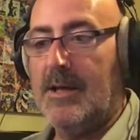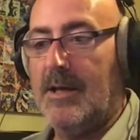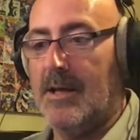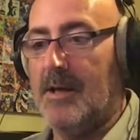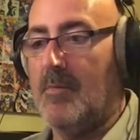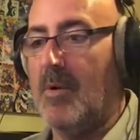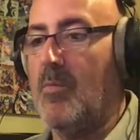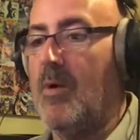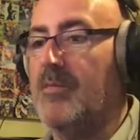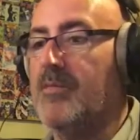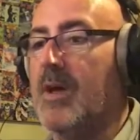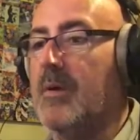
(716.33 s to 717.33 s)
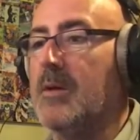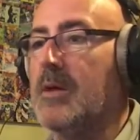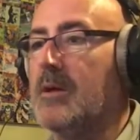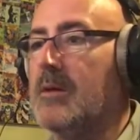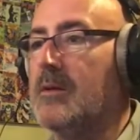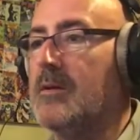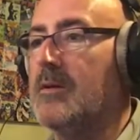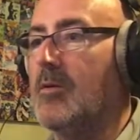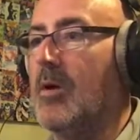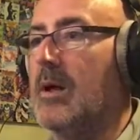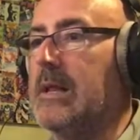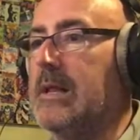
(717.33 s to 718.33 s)
My wife's going
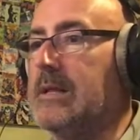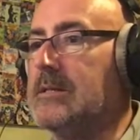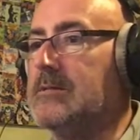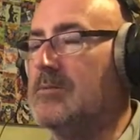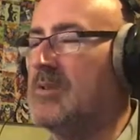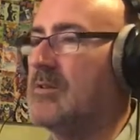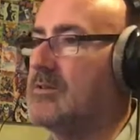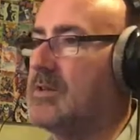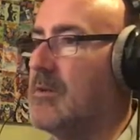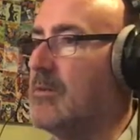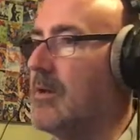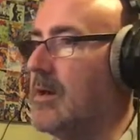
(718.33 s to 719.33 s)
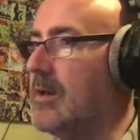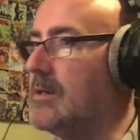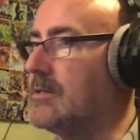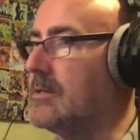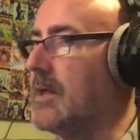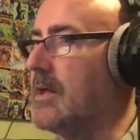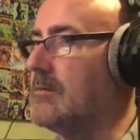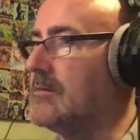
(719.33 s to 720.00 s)
quietly, well, not so quietly insane.